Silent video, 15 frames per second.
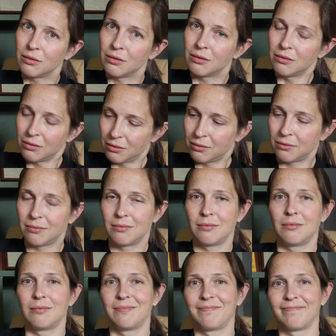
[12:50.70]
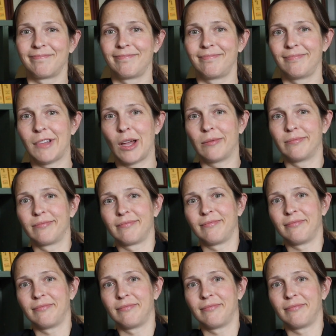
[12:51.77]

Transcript: [no speech]